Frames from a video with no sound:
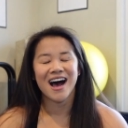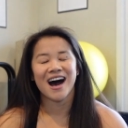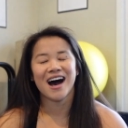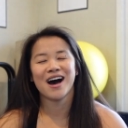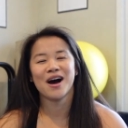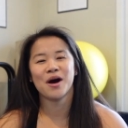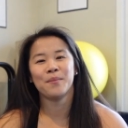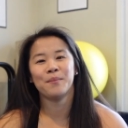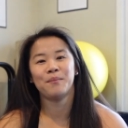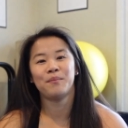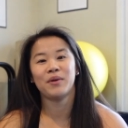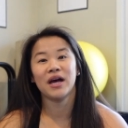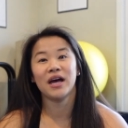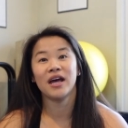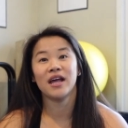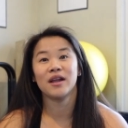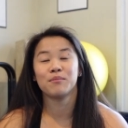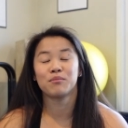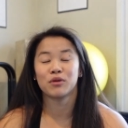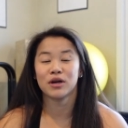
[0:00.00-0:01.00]
Um,
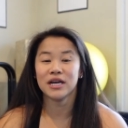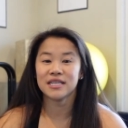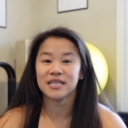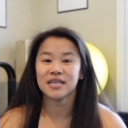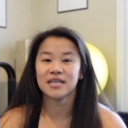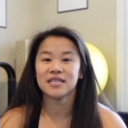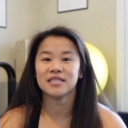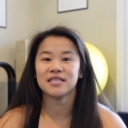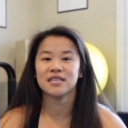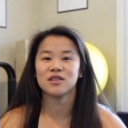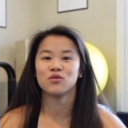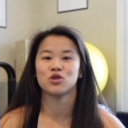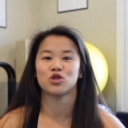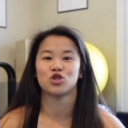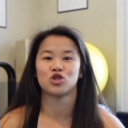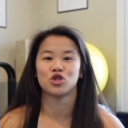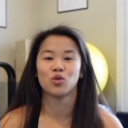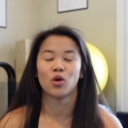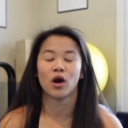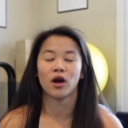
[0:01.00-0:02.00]
but breakdancing
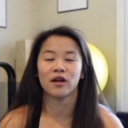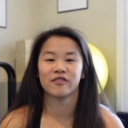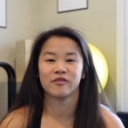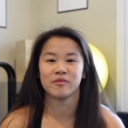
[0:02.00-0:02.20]
was too hard